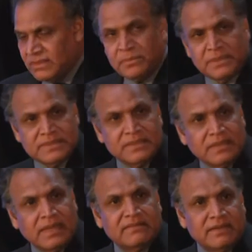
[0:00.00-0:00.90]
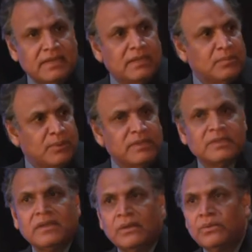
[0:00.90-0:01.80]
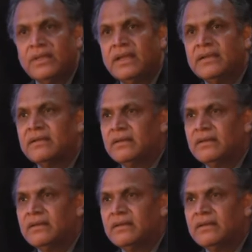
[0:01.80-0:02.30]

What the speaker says: the presenter has rightly pointed out that